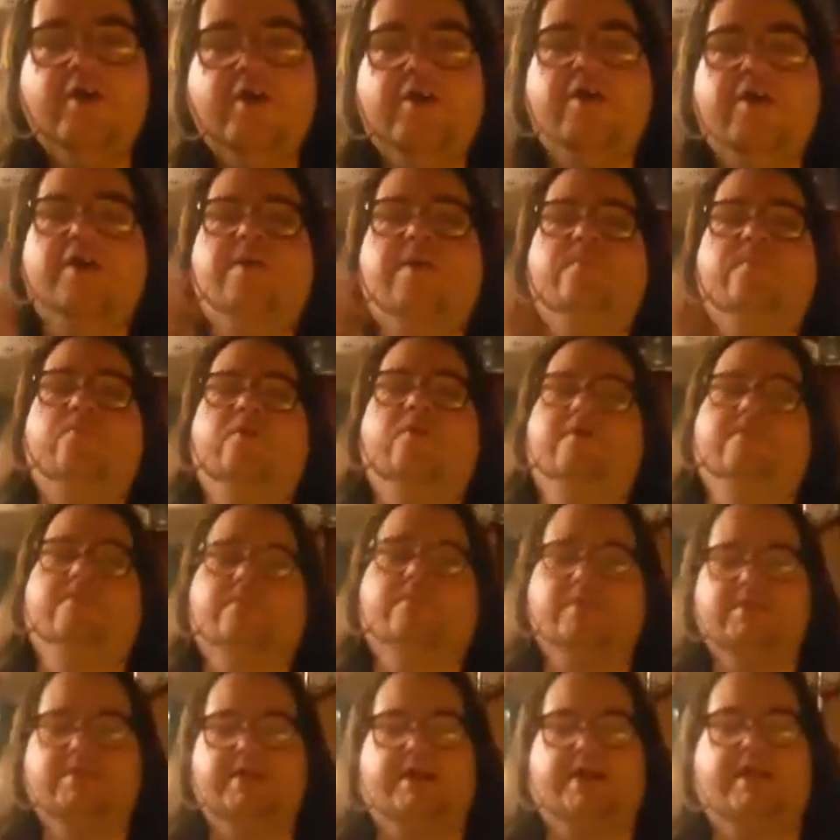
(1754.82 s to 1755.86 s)
you get a point
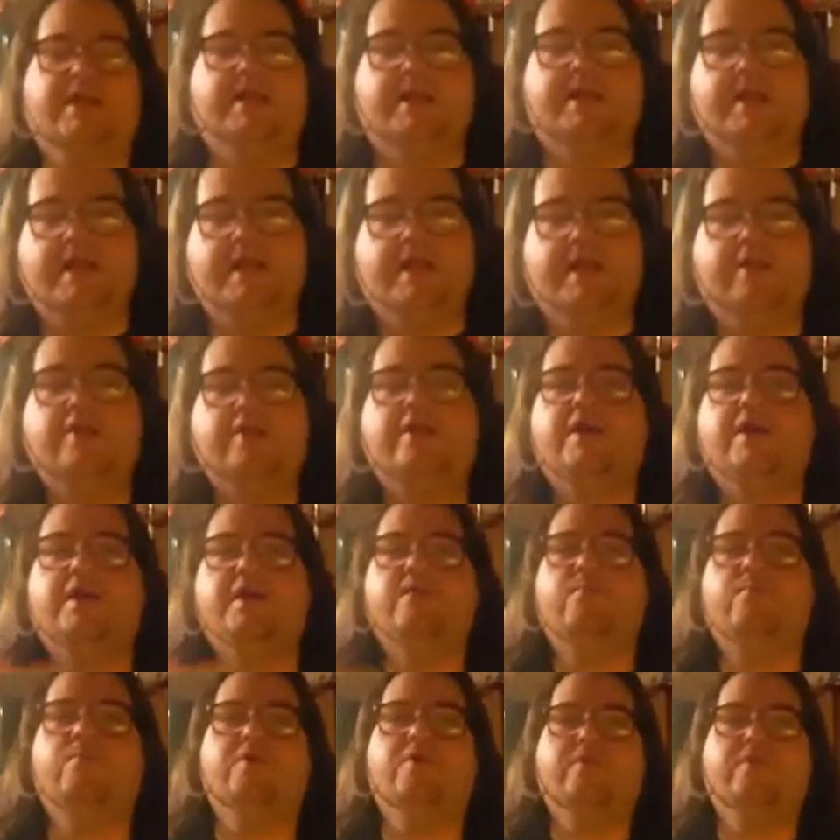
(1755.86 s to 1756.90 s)
for signing in, you get
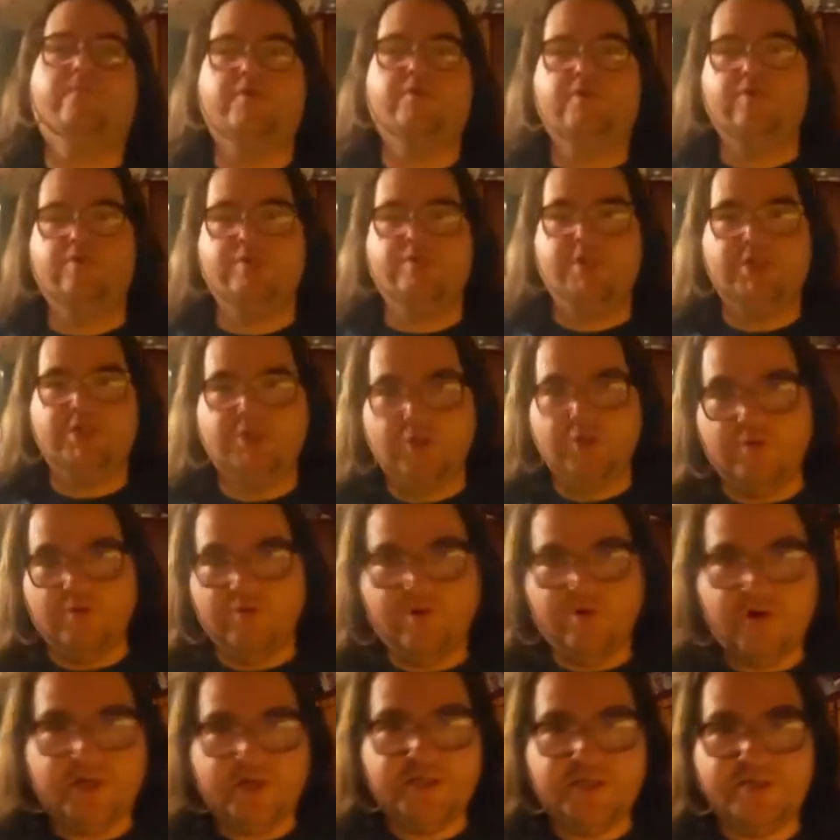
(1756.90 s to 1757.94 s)
a point for doing your
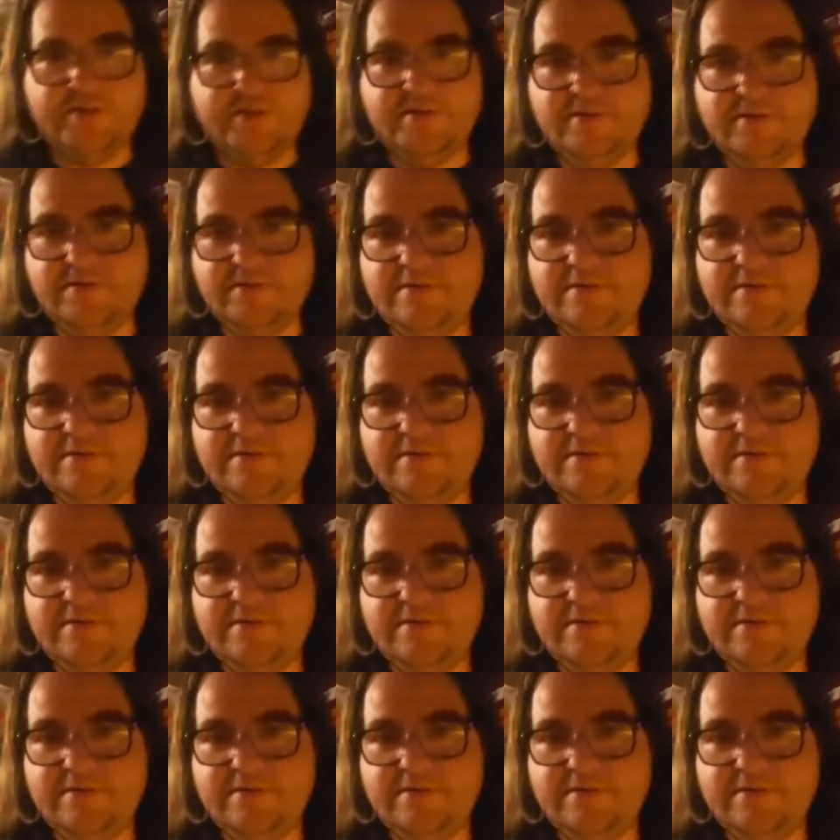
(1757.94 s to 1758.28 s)
chores.